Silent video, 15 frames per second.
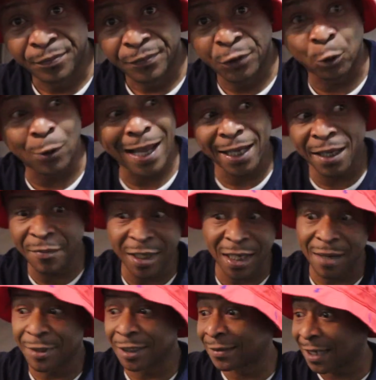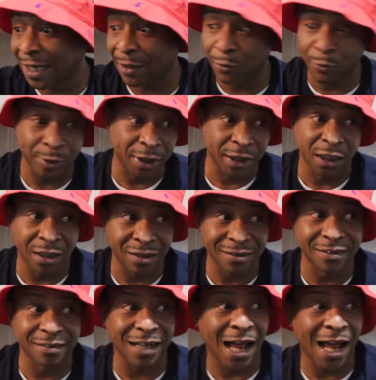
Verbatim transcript: So like it became a time where with the youngsters,